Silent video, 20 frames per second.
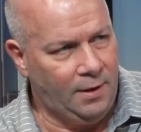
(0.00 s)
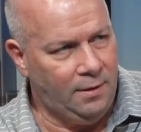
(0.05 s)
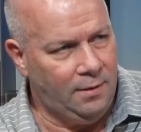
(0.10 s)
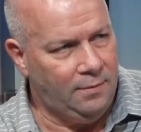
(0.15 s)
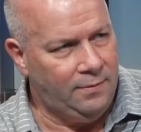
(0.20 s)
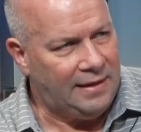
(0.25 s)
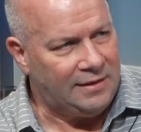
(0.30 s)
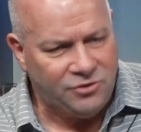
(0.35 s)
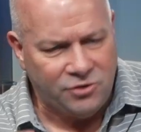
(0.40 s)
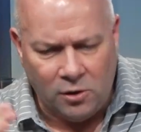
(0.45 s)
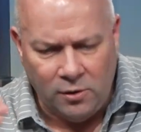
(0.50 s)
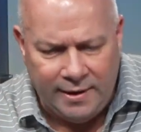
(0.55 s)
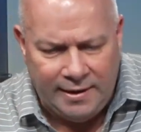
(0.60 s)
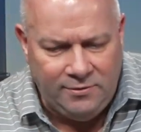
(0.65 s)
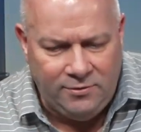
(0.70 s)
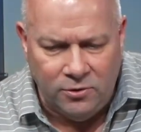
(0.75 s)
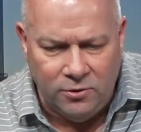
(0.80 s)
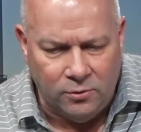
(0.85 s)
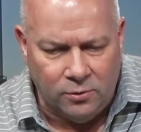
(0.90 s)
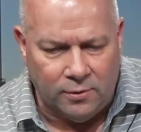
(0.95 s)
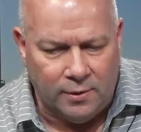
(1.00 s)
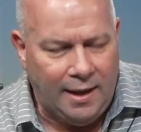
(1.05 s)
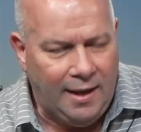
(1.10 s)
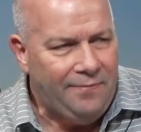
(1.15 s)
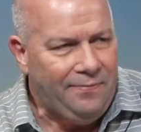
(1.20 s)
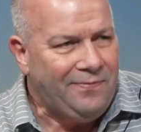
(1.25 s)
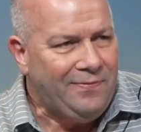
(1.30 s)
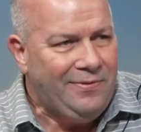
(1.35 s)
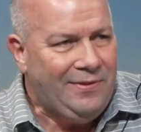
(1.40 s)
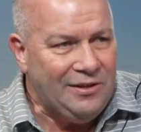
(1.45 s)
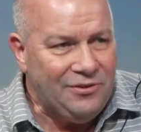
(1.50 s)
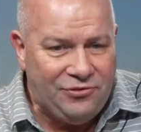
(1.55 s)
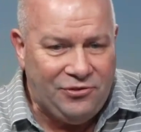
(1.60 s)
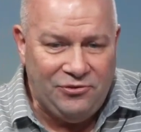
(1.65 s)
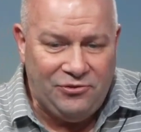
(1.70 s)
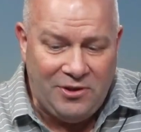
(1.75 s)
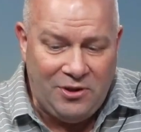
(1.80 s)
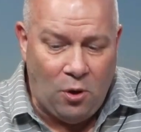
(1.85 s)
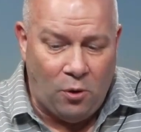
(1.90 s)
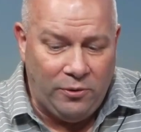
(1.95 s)
That's all they do. This is
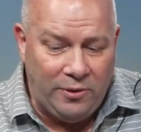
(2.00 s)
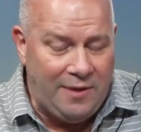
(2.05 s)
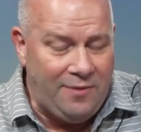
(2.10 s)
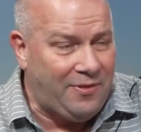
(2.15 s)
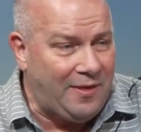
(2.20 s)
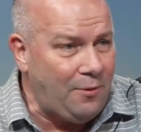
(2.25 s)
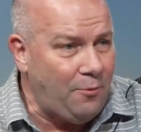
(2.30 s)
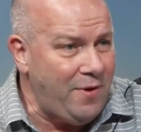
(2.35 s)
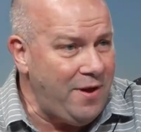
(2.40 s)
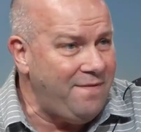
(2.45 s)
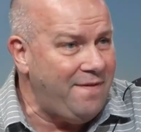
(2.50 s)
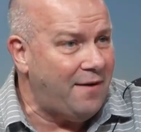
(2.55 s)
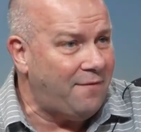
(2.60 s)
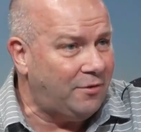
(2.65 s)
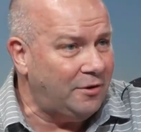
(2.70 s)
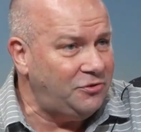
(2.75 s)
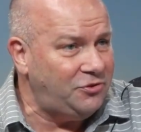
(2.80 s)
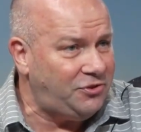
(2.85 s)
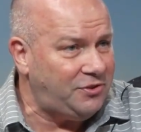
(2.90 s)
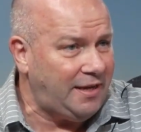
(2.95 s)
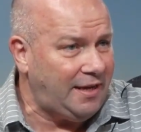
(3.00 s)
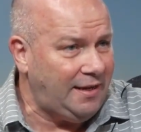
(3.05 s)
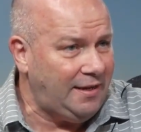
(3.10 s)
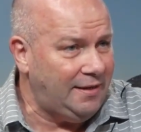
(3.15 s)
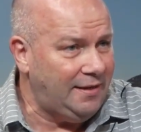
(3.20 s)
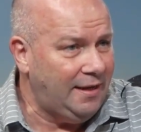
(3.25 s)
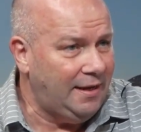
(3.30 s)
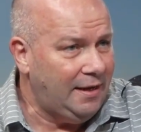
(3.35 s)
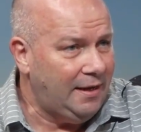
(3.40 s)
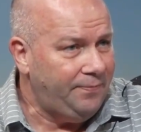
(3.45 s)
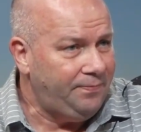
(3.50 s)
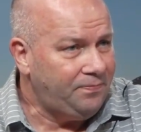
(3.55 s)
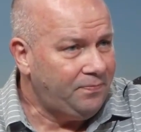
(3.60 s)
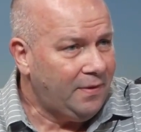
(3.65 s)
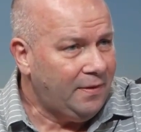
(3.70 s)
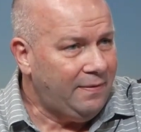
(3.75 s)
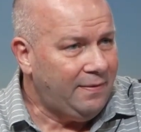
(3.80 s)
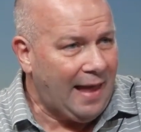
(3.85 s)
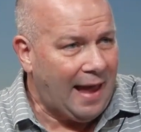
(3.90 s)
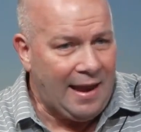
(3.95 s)
the only thing we've ever seen
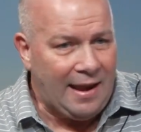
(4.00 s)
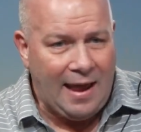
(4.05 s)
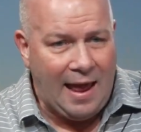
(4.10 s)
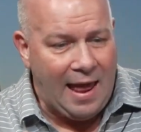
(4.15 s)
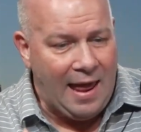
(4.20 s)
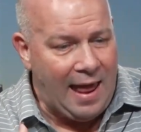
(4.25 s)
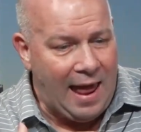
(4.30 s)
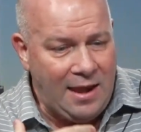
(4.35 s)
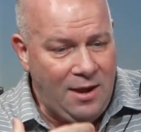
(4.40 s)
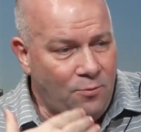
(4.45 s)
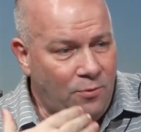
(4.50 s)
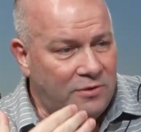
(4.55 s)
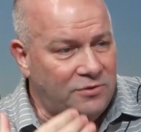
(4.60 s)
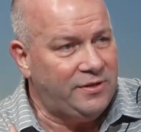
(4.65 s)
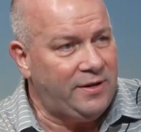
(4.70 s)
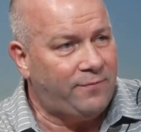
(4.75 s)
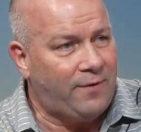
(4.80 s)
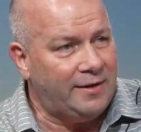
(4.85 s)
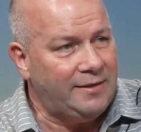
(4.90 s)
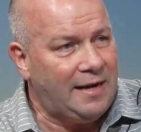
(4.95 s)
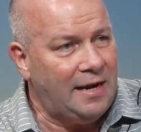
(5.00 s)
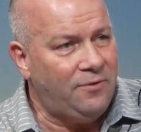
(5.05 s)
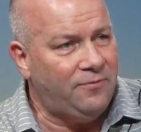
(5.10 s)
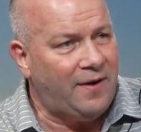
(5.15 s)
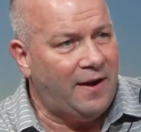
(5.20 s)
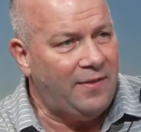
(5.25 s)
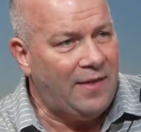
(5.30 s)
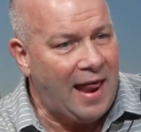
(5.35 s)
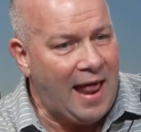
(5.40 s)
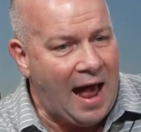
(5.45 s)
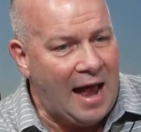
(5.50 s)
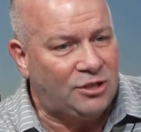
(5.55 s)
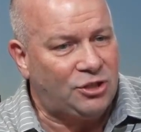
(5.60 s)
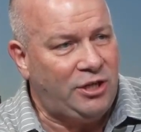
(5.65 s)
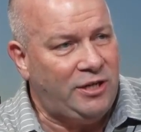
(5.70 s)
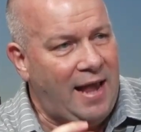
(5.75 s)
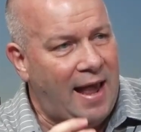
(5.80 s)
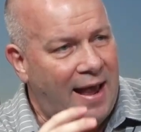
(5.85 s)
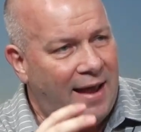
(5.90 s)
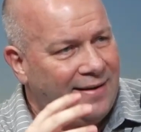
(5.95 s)
that anyone has ever identified that actually
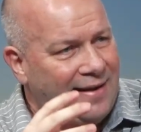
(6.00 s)
had.